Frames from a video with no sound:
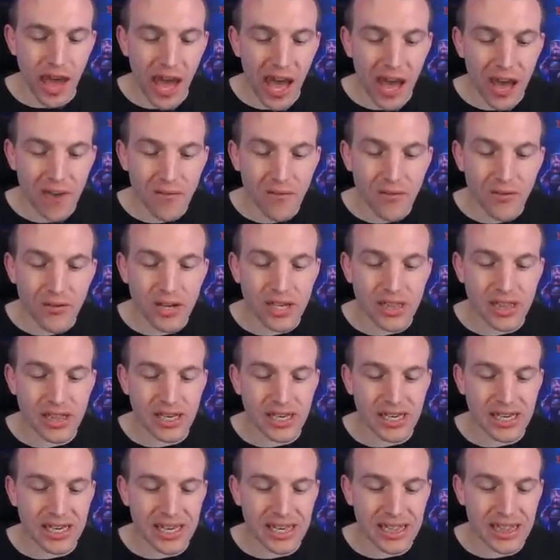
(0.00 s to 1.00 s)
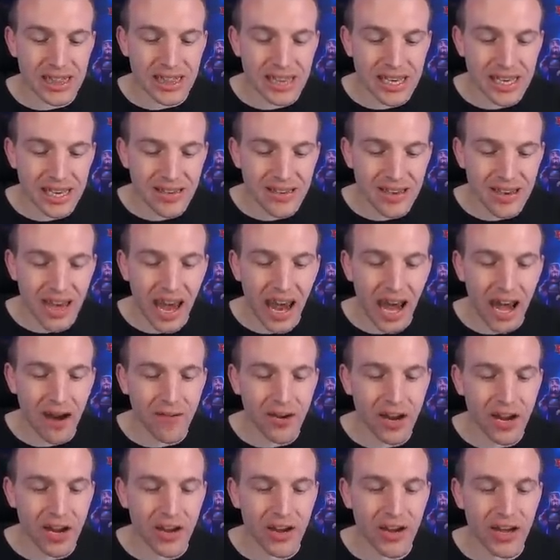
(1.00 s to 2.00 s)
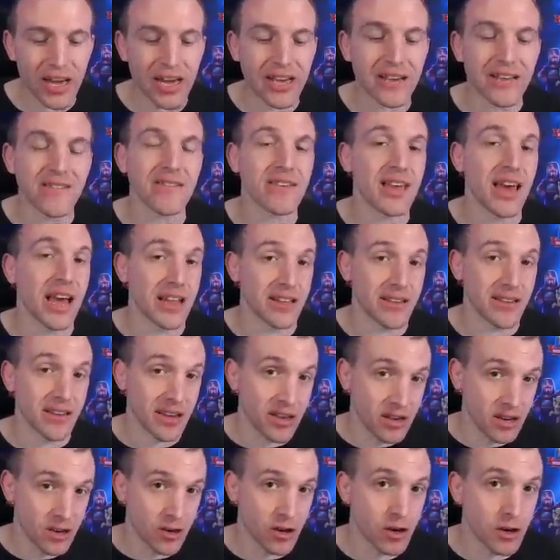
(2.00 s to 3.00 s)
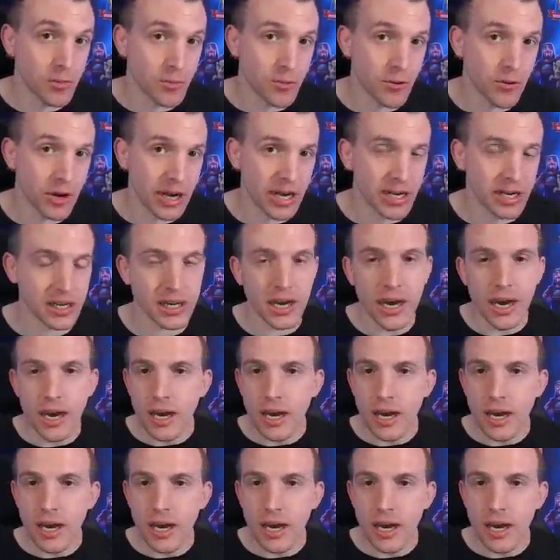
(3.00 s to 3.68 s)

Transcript: everything in this area is getting an upgrade.